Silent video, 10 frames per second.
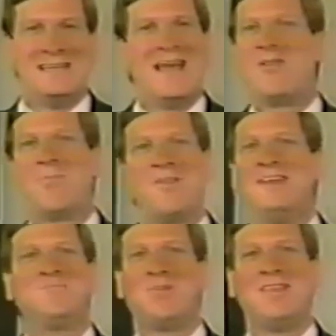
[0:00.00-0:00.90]
Now, the
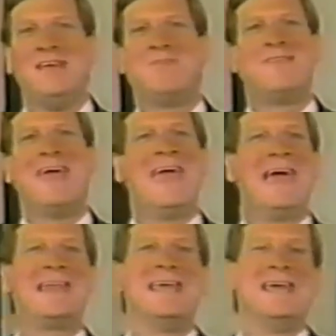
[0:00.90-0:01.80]
police believed that they
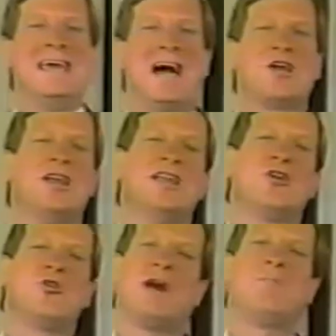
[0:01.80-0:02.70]
had an
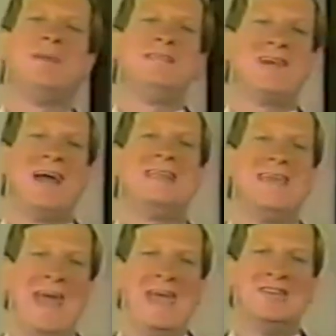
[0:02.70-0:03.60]
incredibly tight
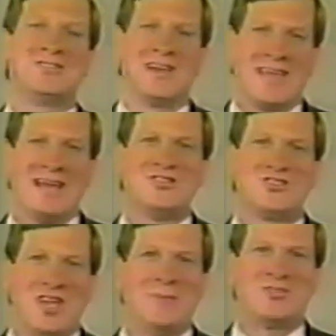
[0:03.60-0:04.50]
case
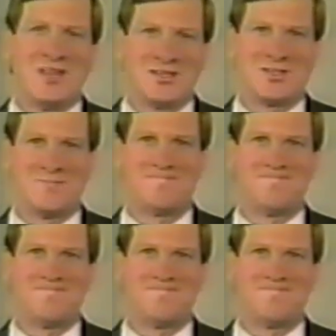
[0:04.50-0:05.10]
against James Dixon.